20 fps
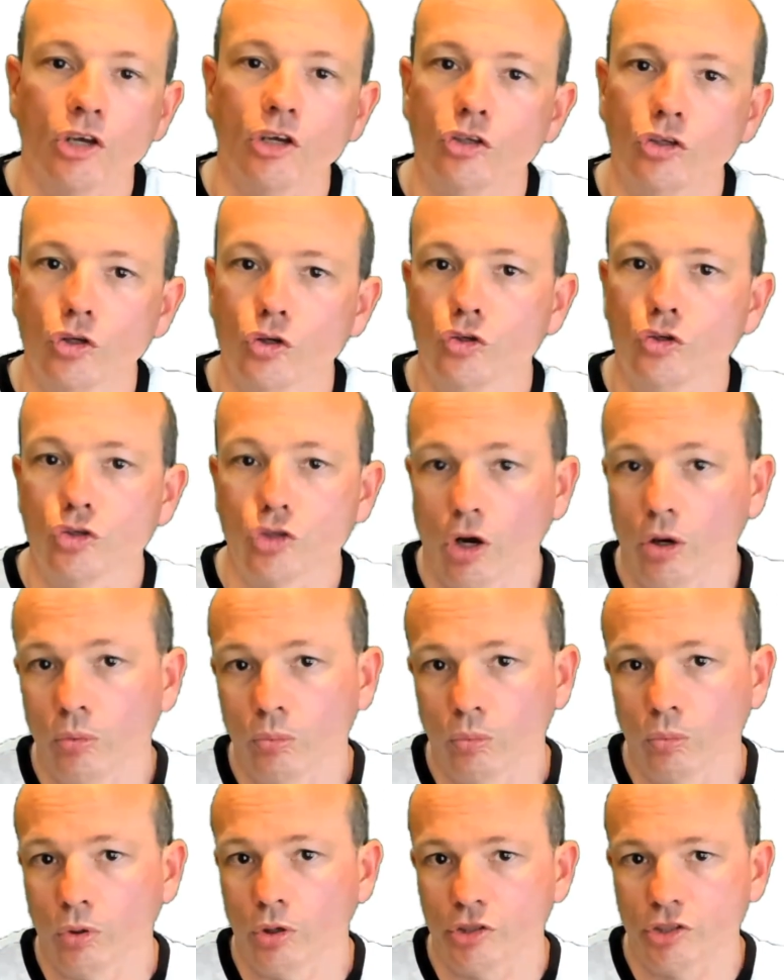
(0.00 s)
You don't
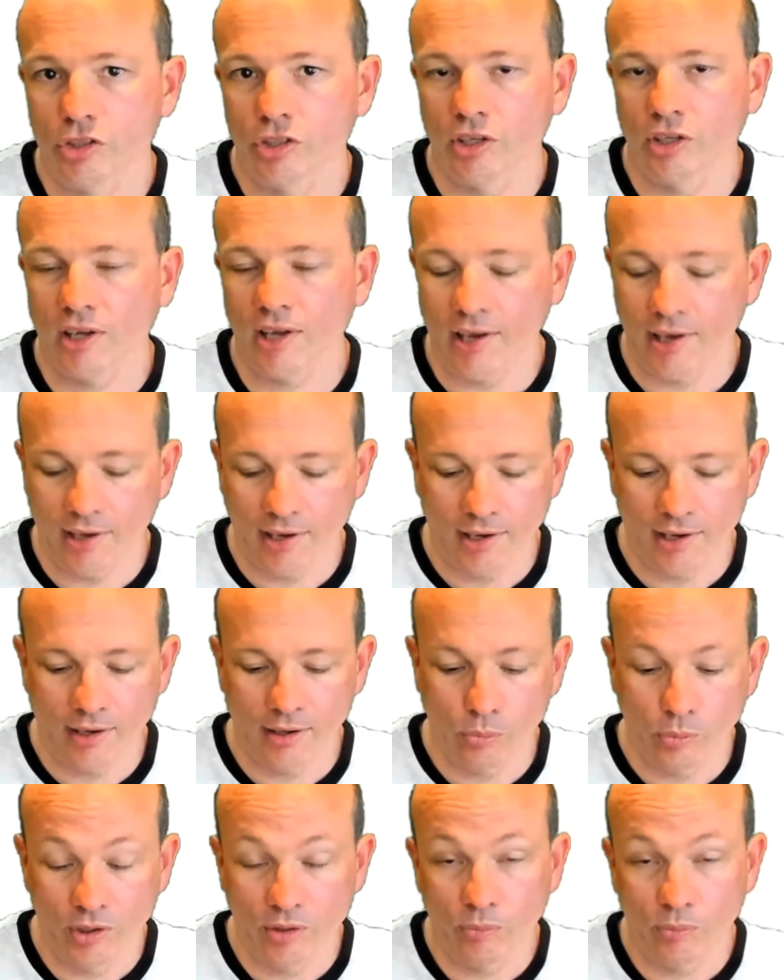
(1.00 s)
want,
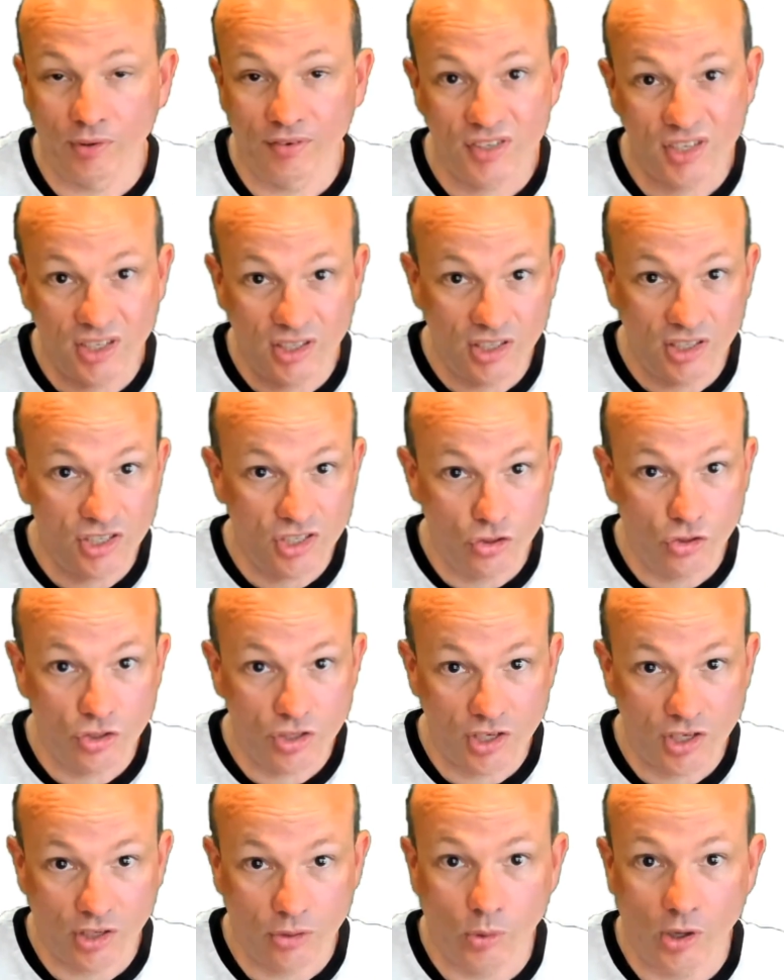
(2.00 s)
we've seen this in New
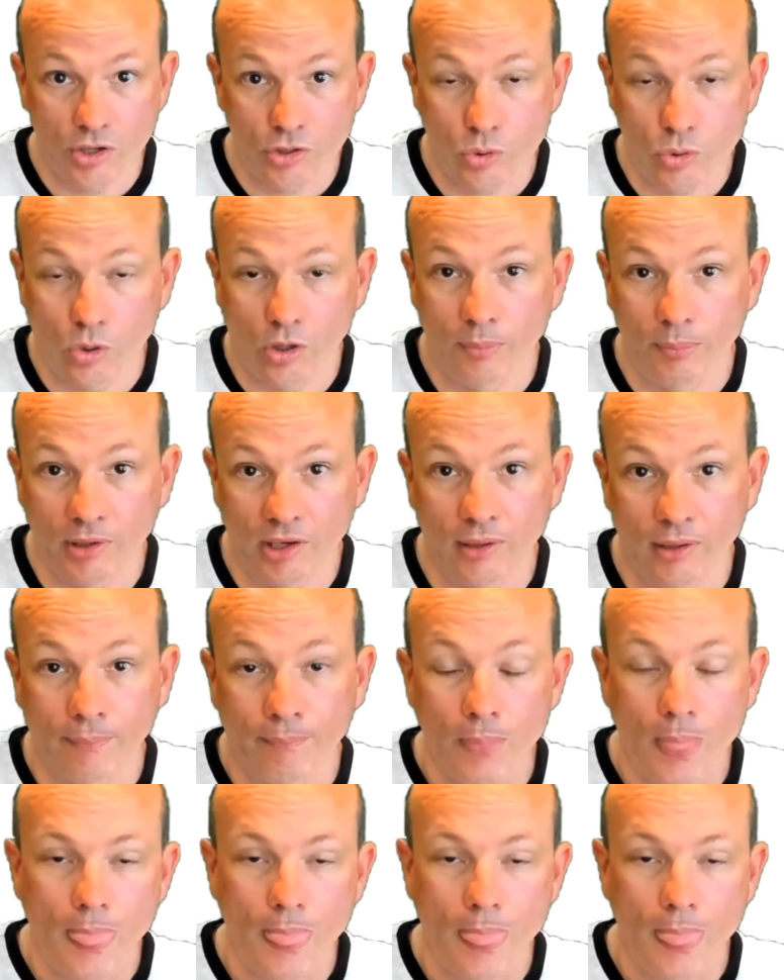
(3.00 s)
South Wales quite a bit,